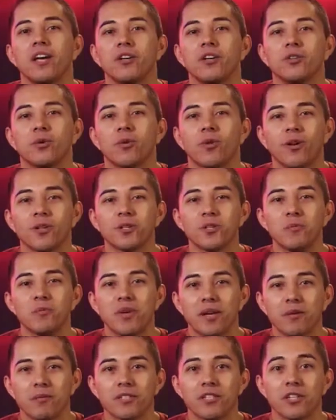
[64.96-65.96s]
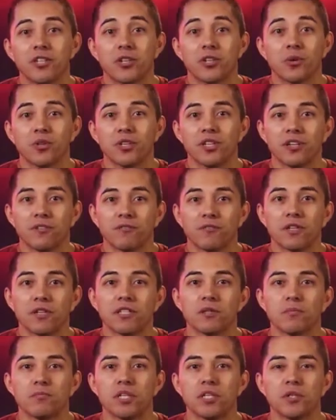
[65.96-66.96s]
You'll also be able to show the
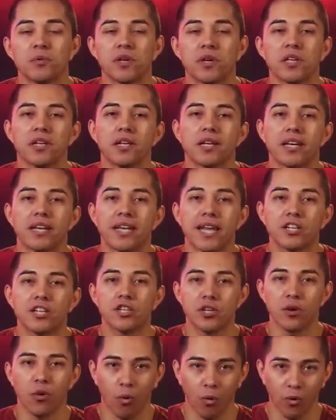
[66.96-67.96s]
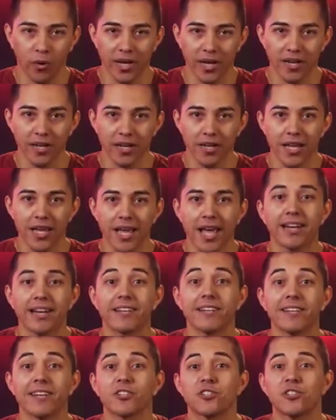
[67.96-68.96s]
difference between connection-oriented and
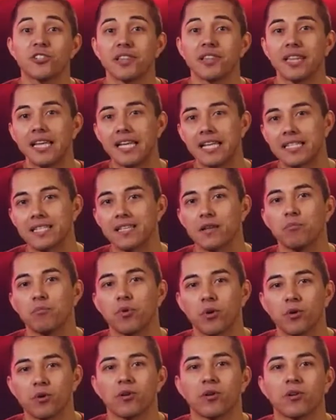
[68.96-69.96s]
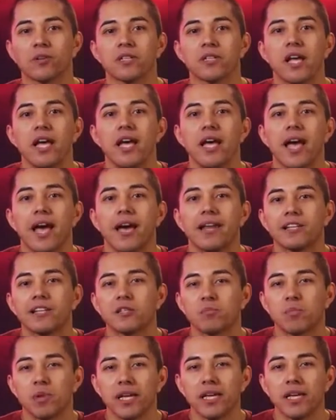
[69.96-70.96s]
connection-less protocols and
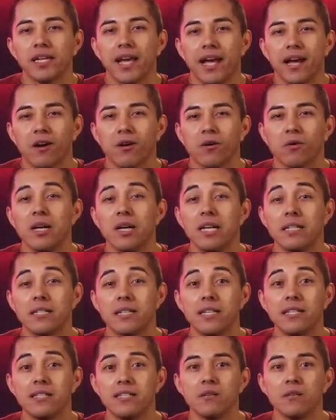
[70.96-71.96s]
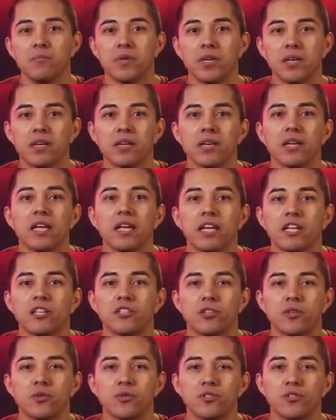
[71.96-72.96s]
explain how TCP
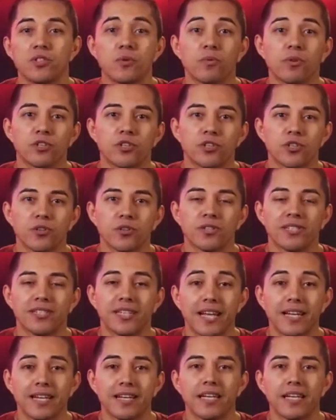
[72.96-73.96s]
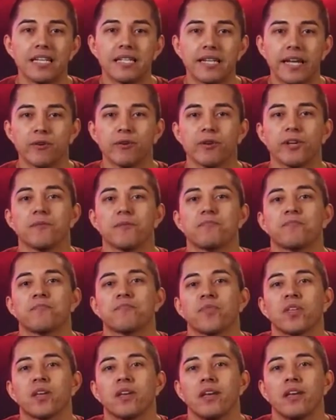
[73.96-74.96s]
is used to ensure data integrity.
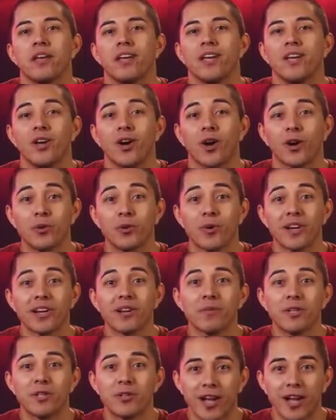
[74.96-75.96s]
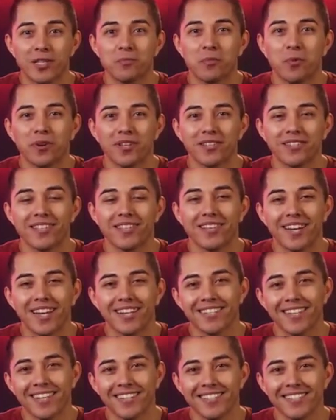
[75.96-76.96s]
Are you ready to be transported to the
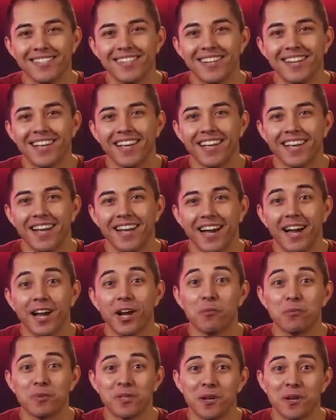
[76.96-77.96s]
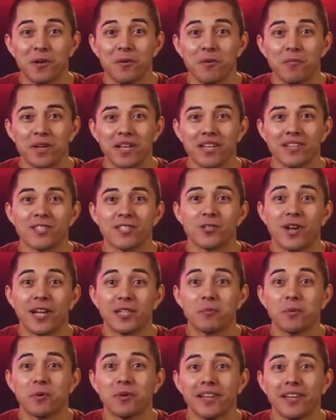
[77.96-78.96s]
next lesson? I hope so, because the
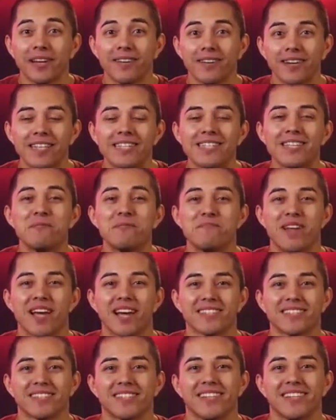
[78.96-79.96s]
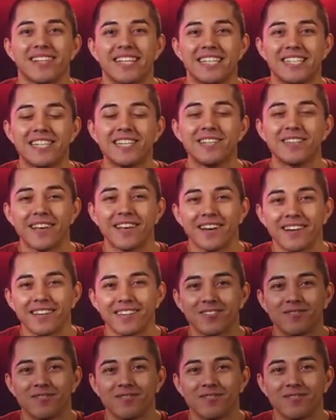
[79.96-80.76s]
transport layer is up next. See you there.